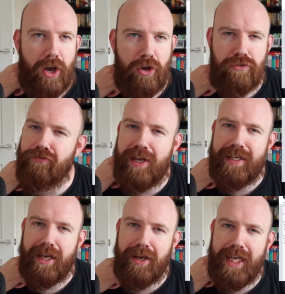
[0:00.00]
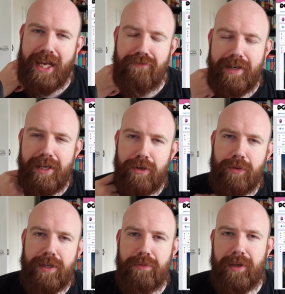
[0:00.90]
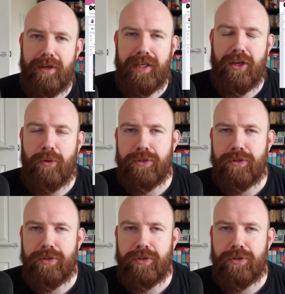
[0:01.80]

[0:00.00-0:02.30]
on Reddit, I get really annoyed when I go